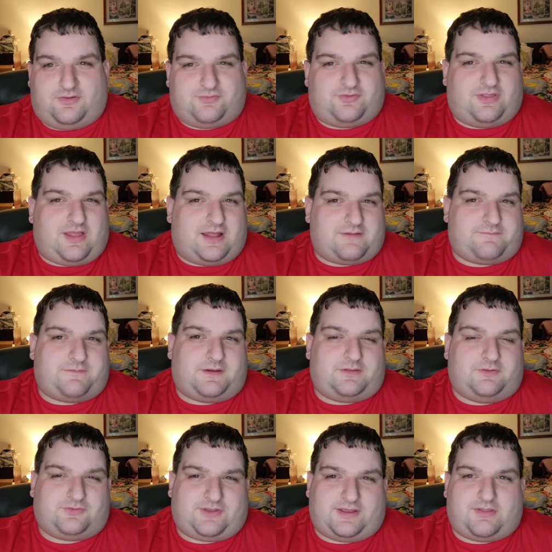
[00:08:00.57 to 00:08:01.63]
looks a lot of fun.
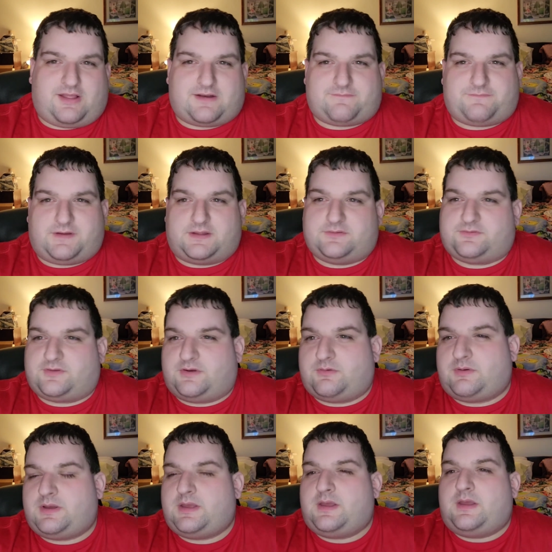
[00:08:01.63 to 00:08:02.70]
Looks like a lot of fun. So
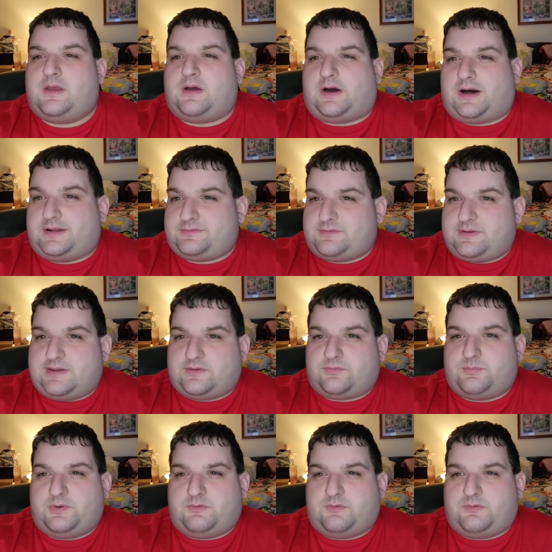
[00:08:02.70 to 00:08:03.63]
on to the next